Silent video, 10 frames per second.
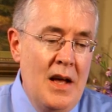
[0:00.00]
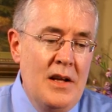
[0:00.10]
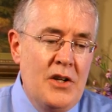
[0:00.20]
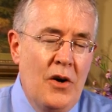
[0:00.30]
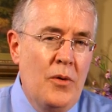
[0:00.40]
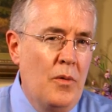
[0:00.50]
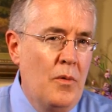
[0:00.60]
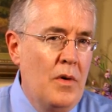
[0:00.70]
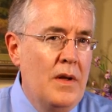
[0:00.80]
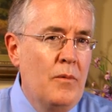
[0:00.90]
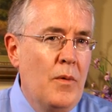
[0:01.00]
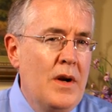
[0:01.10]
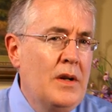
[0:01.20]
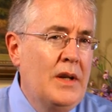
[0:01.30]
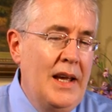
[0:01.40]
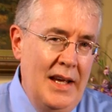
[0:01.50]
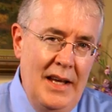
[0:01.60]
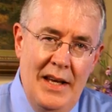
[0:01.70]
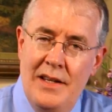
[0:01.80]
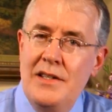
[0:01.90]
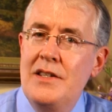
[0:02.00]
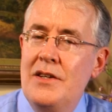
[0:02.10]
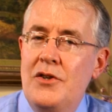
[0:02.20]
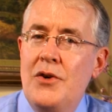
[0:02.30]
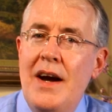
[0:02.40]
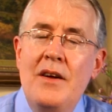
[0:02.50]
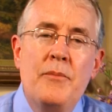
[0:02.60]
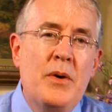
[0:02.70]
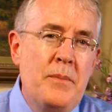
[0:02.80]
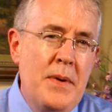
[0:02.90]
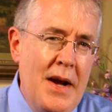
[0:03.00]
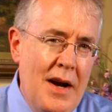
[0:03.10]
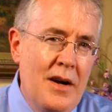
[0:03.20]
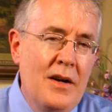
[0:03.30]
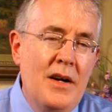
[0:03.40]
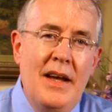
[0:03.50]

So one key is to try to prepare